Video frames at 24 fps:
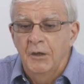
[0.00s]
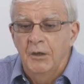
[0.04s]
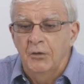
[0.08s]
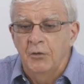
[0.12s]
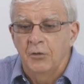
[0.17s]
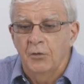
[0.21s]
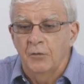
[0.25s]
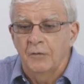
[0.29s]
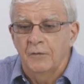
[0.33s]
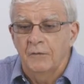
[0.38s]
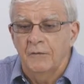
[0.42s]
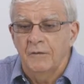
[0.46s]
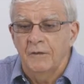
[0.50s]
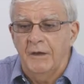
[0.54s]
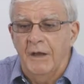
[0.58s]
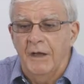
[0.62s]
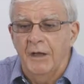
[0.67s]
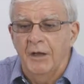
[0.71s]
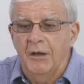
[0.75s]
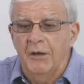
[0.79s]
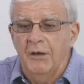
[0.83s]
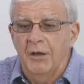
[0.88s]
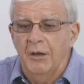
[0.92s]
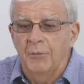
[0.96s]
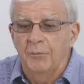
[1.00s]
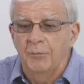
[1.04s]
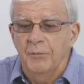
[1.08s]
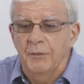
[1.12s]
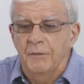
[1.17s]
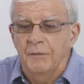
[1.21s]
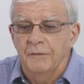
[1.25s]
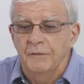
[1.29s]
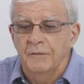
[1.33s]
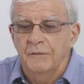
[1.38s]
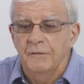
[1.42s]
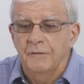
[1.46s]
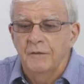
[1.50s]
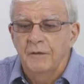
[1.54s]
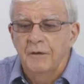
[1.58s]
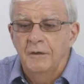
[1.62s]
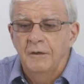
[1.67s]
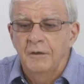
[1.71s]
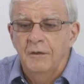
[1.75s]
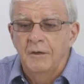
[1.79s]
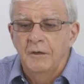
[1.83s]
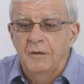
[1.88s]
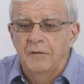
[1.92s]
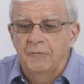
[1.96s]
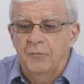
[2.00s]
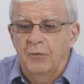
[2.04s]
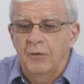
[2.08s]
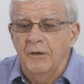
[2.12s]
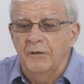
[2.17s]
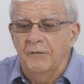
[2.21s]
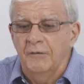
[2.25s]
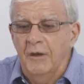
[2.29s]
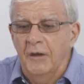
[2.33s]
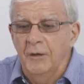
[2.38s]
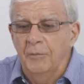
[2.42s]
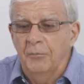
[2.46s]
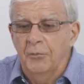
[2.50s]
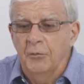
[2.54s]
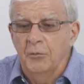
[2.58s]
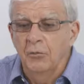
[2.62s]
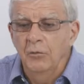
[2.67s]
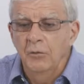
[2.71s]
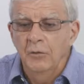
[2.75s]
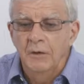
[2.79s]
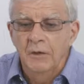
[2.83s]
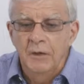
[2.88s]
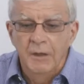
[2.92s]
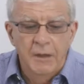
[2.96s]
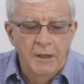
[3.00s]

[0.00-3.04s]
not scalar numbers. For example,